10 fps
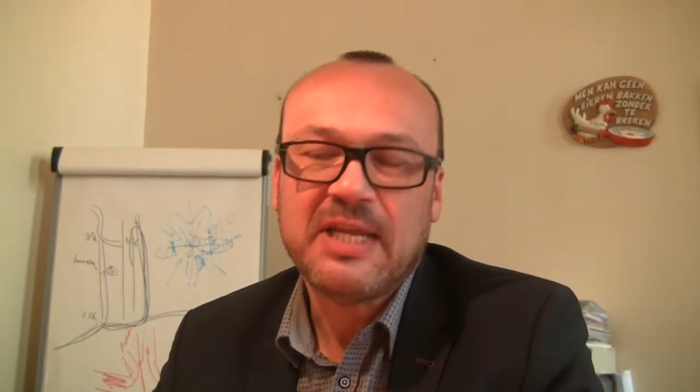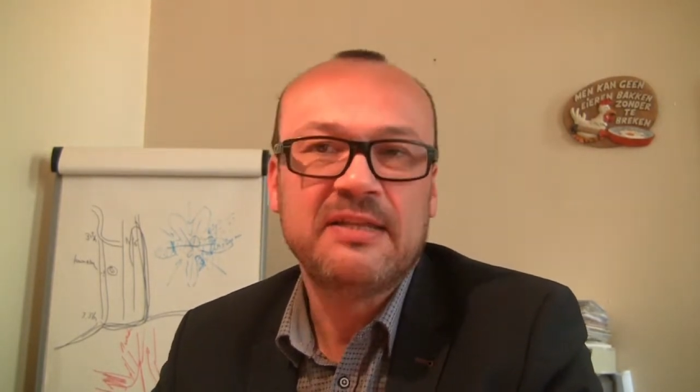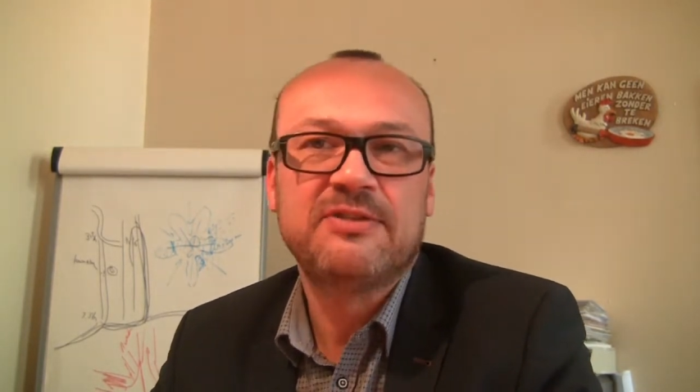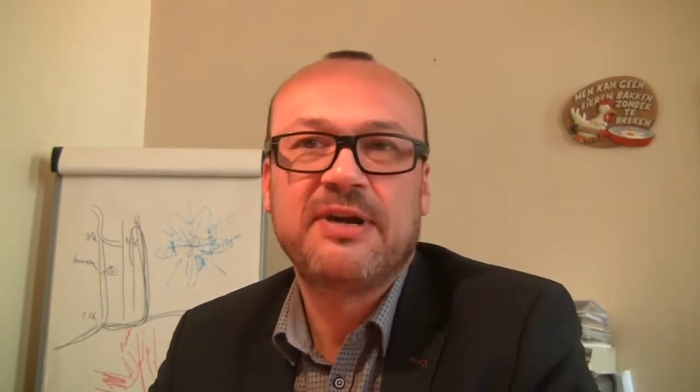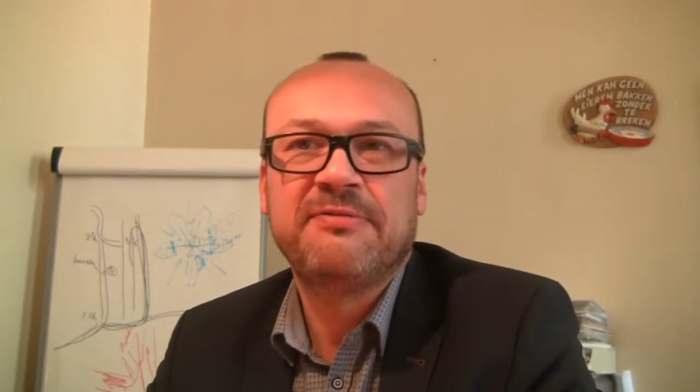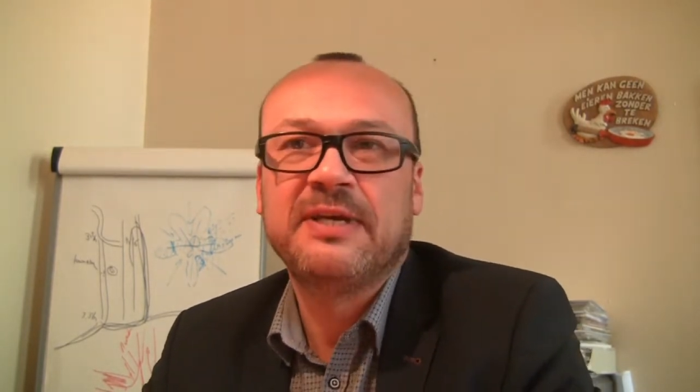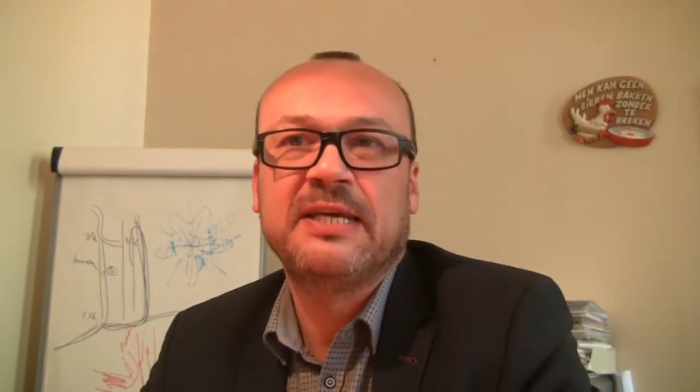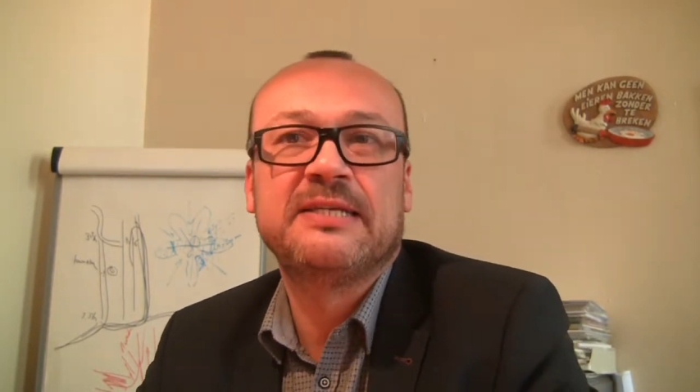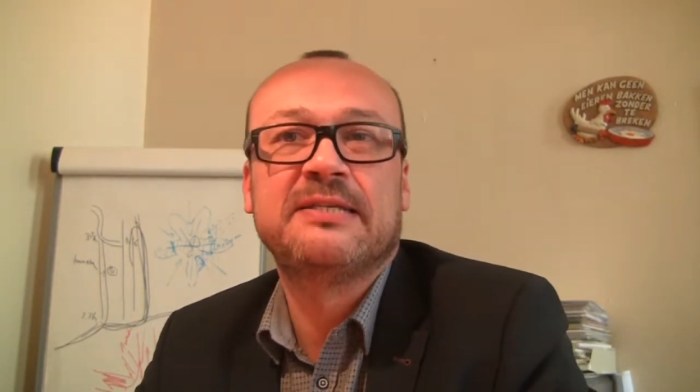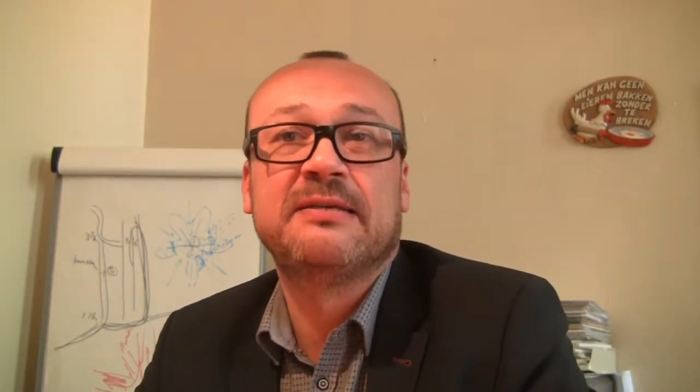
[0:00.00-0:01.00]
traffic
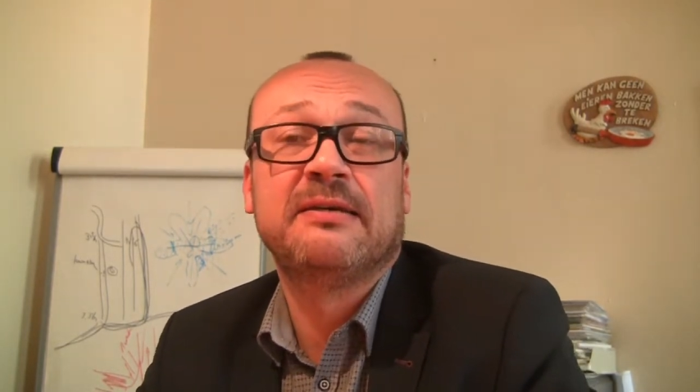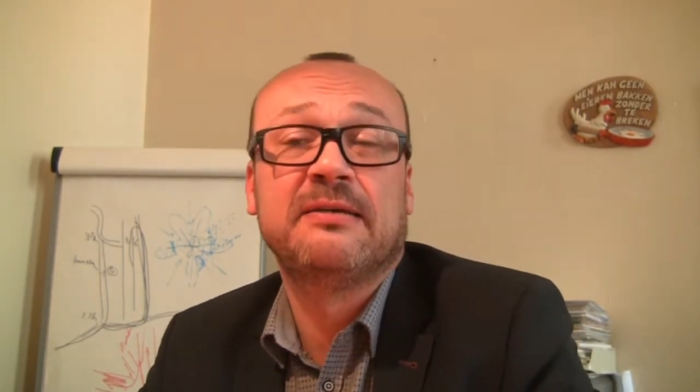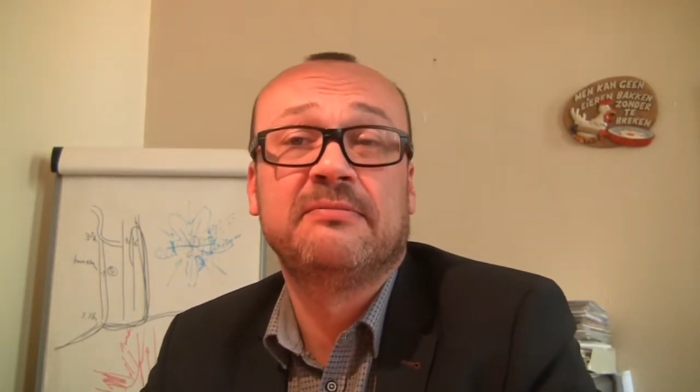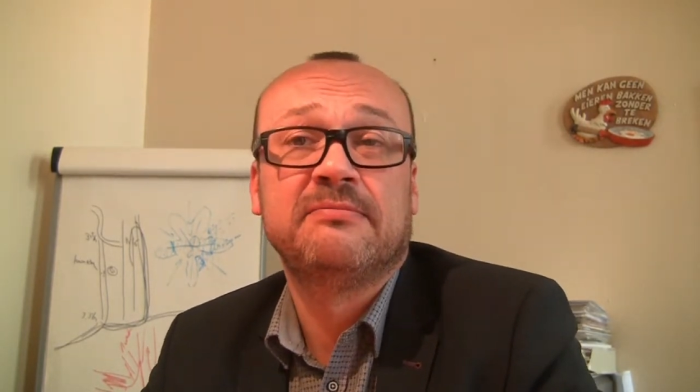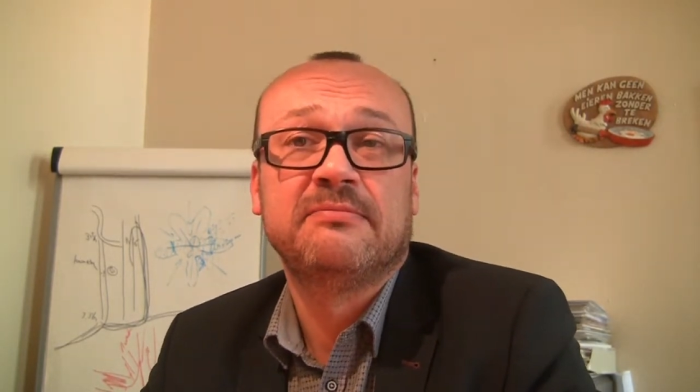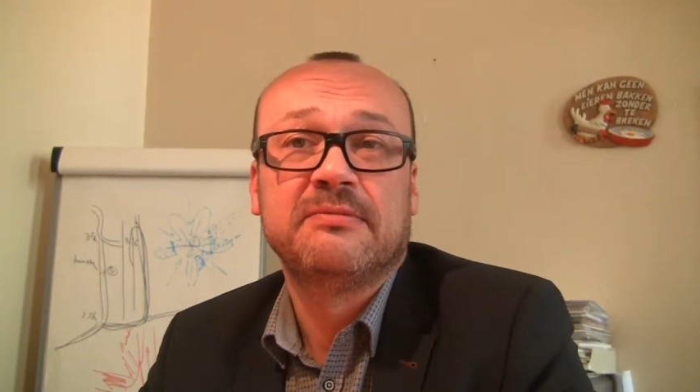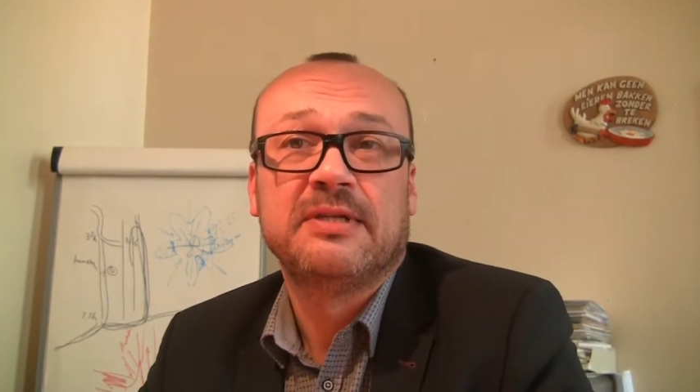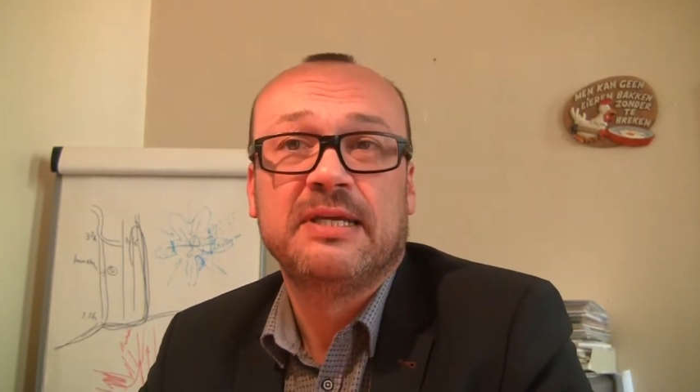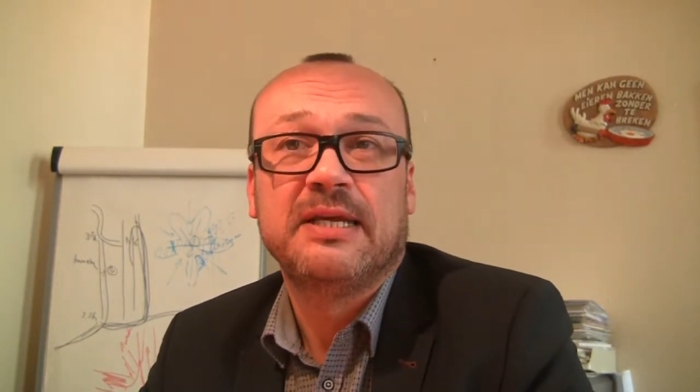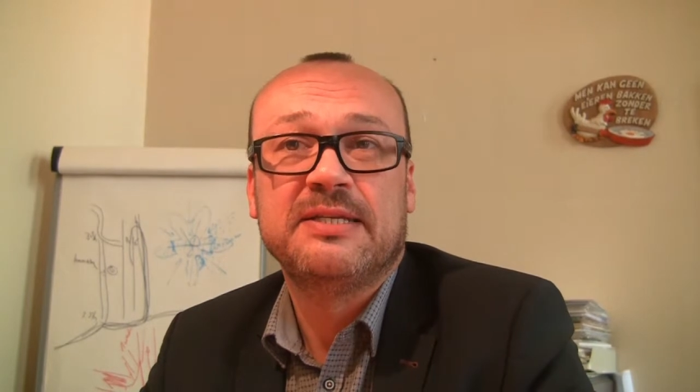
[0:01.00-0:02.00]
is a
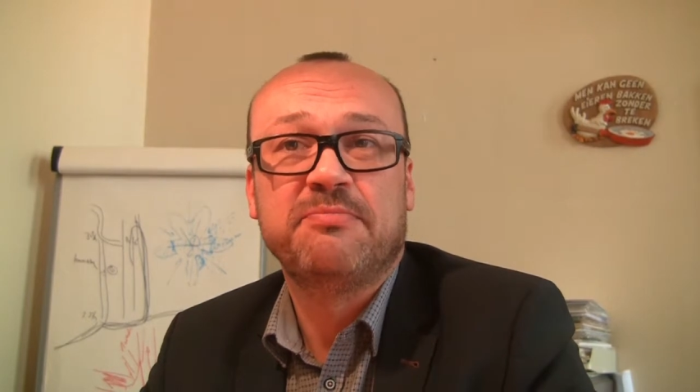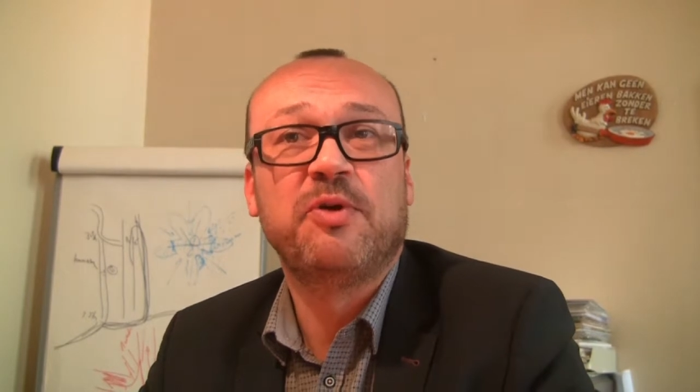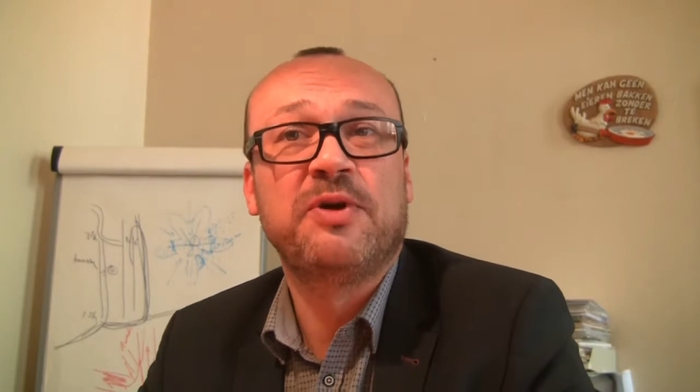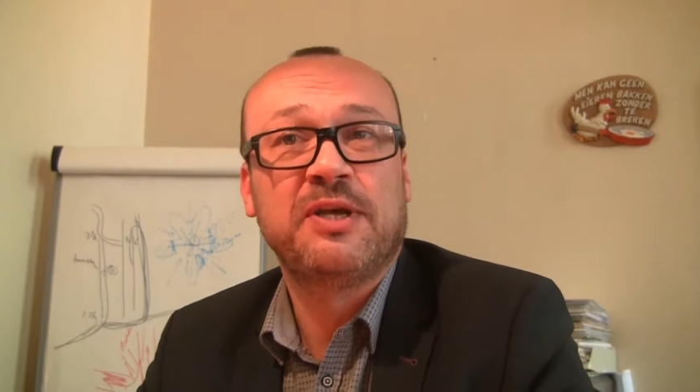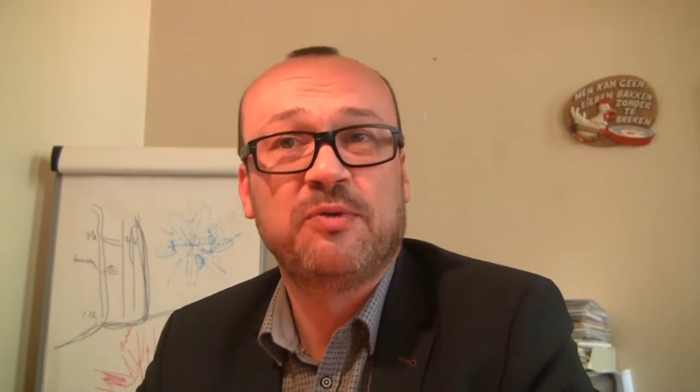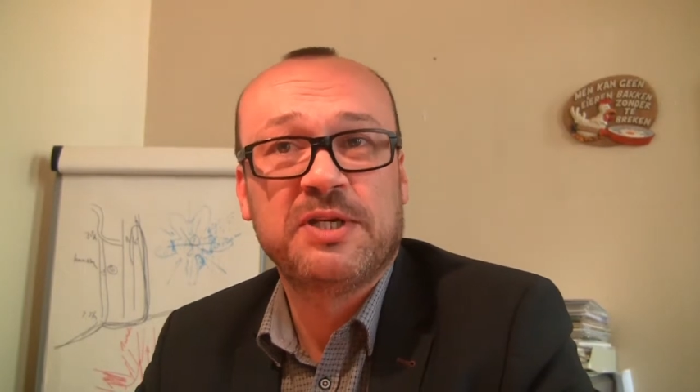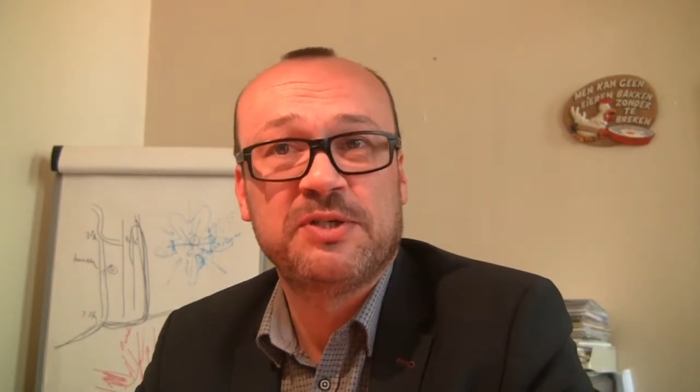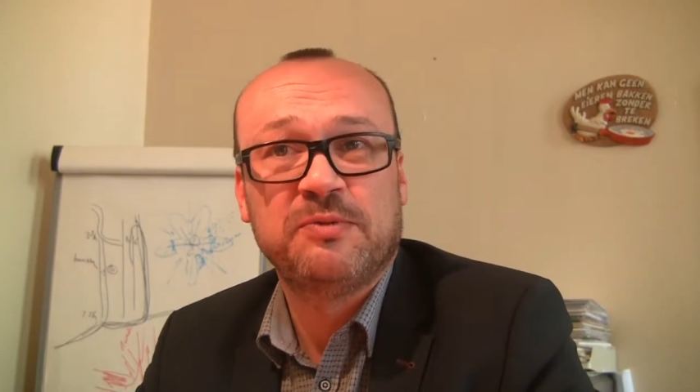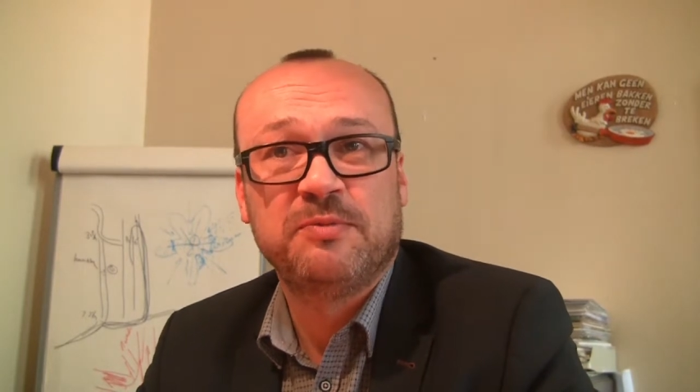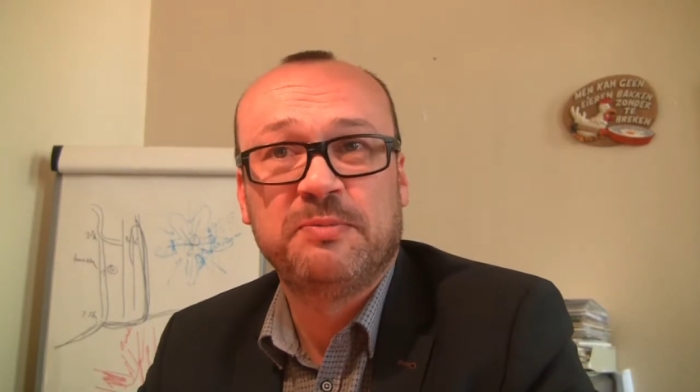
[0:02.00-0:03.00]
burning
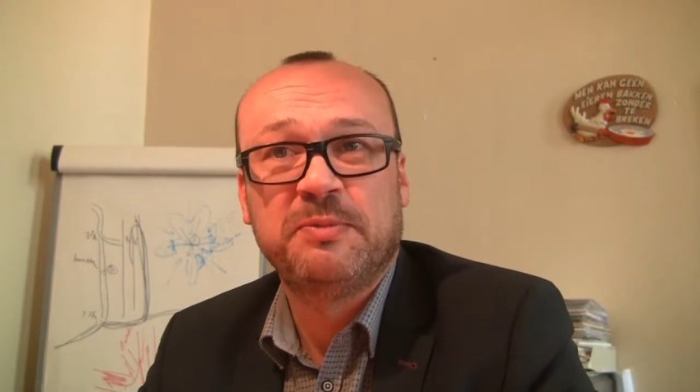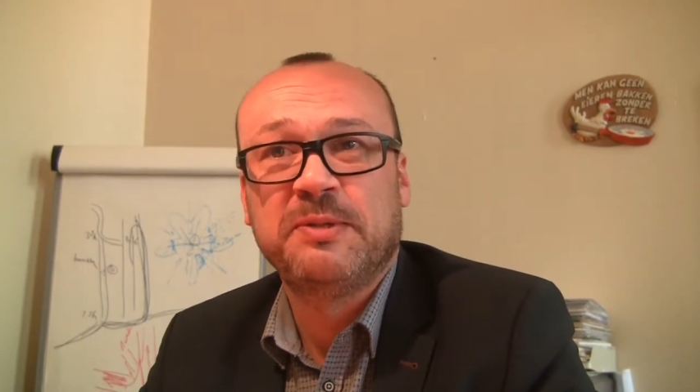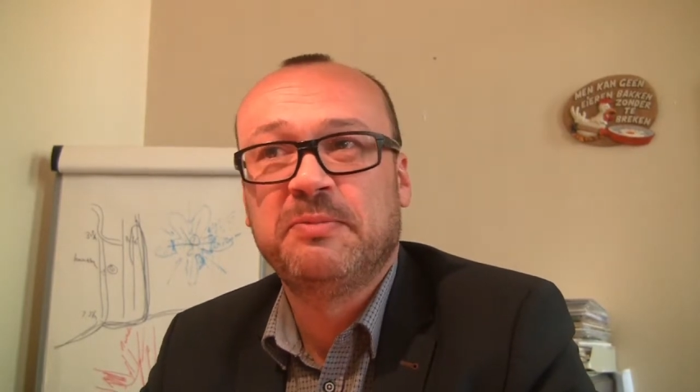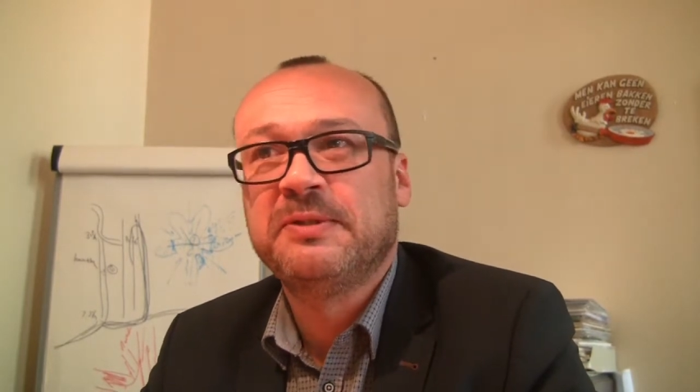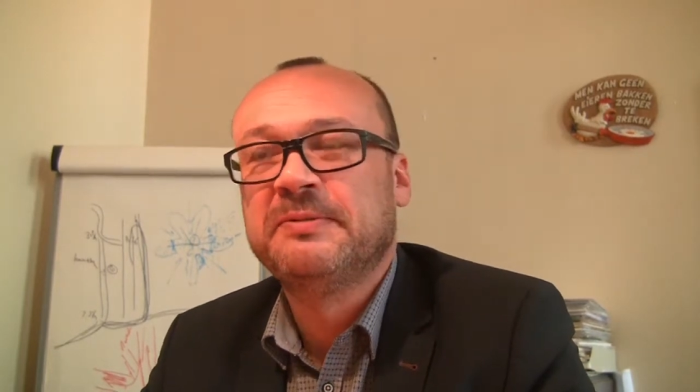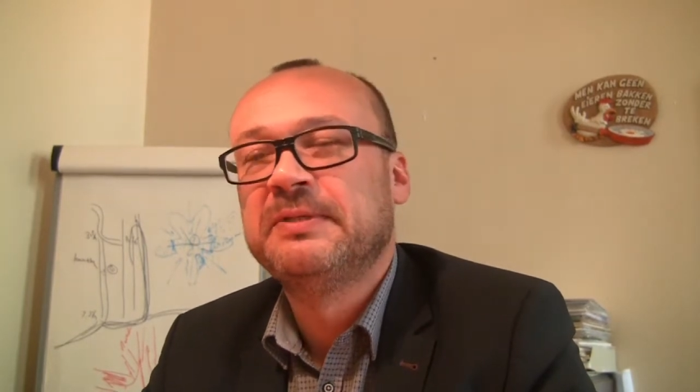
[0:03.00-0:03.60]
question with people.